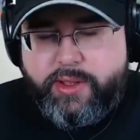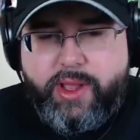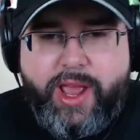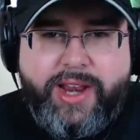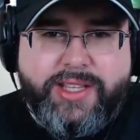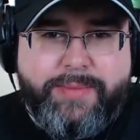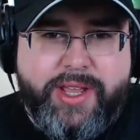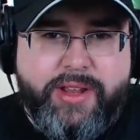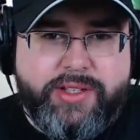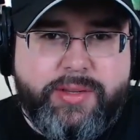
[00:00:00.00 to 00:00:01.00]
Anytime I
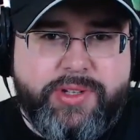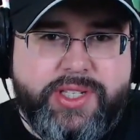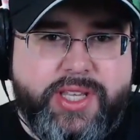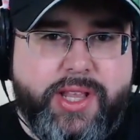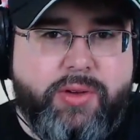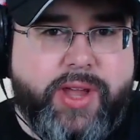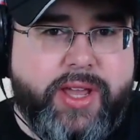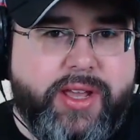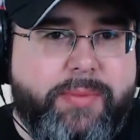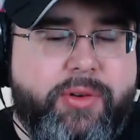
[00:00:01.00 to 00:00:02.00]
hear someone say yellow
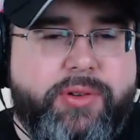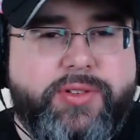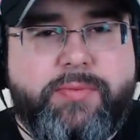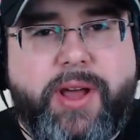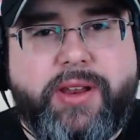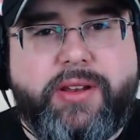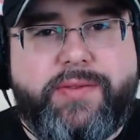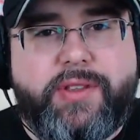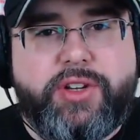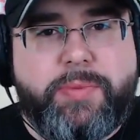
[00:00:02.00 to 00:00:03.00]
cake, I'm always reminded
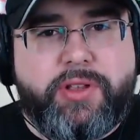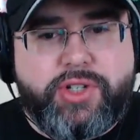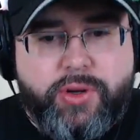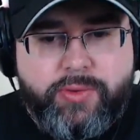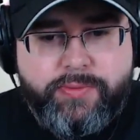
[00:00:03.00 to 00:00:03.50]
of the Chappelle show.